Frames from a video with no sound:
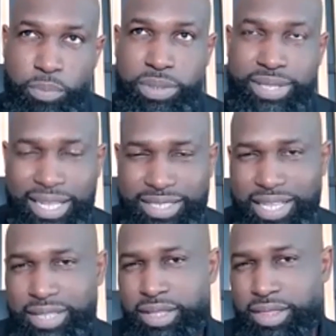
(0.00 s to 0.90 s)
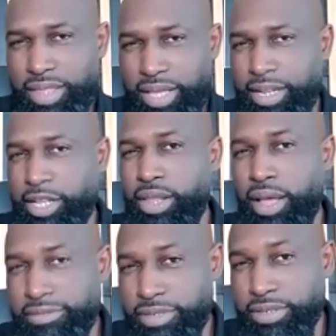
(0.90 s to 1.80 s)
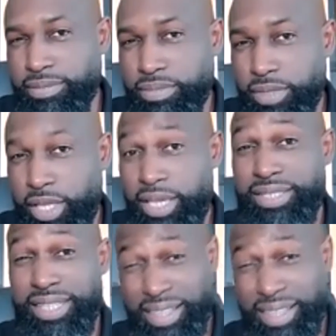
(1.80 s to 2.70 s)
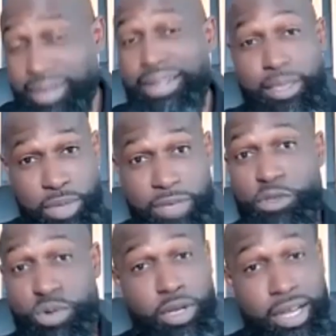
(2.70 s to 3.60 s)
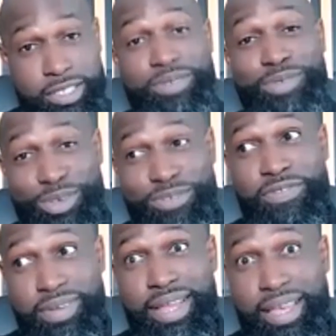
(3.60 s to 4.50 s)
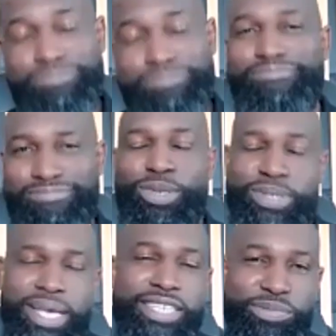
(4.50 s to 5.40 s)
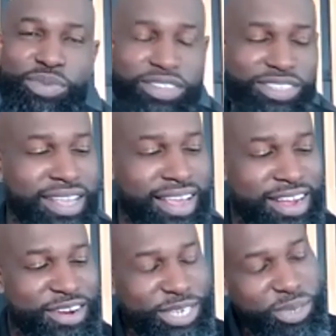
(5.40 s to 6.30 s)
but that's not the thing that he loves. He's kind of like me. If you were talking to him, you feel like those guys are brothers, right? So